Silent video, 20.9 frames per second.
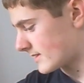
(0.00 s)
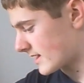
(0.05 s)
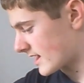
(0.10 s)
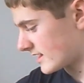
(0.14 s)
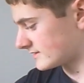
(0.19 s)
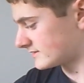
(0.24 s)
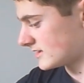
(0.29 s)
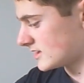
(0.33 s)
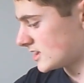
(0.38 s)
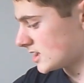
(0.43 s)

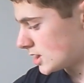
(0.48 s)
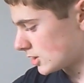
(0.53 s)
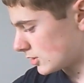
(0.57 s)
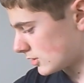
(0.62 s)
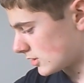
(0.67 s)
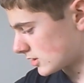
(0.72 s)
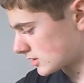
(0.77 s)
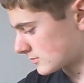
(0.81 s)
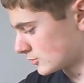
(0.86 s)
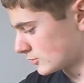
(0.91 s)
bad,
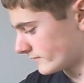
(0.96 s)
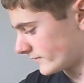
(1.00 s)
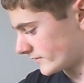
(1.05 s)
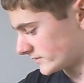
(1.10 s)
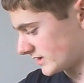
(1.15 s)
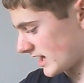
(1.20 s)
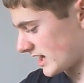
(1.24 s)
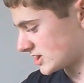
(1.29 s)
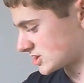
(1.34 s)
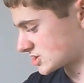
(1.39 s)
or move
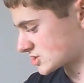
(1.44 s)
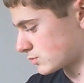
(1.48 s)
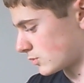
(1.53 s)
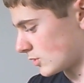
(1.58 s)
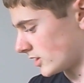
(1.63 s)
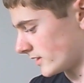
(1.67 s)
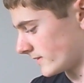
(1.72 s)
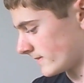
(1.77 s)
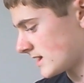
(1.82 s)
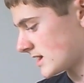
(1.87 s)
on
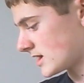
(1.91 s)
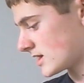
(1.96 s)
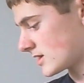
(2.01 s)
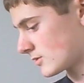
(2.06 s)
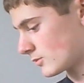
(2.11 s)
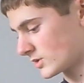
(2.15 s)
h1,